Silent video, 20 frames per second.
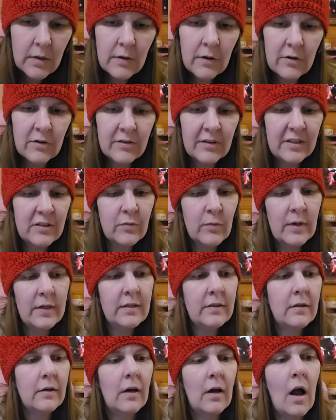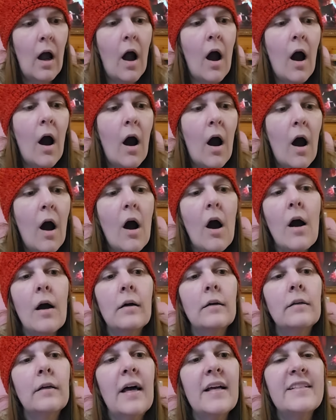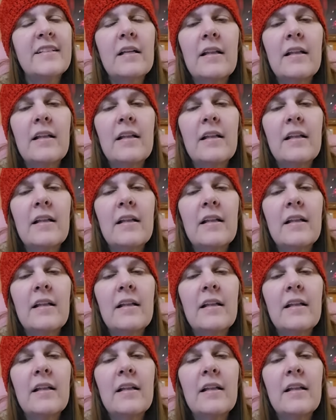There's this one. Ah, that's